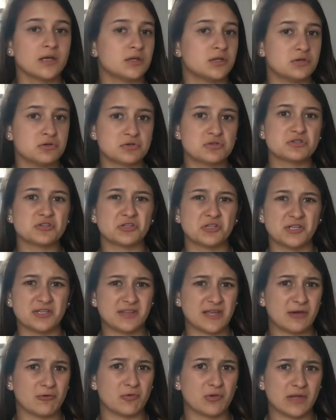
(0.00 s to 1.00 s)
Usually
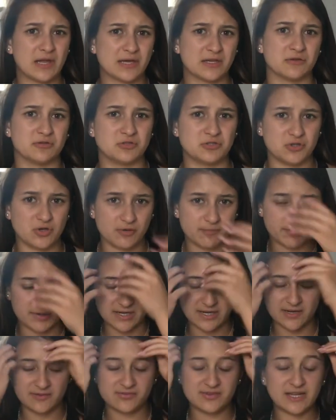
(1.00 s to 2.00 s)
they will let you do it,
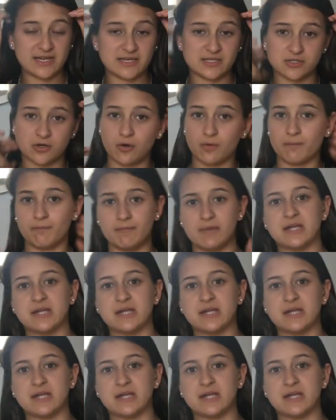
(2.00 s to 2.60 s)
but if they don't,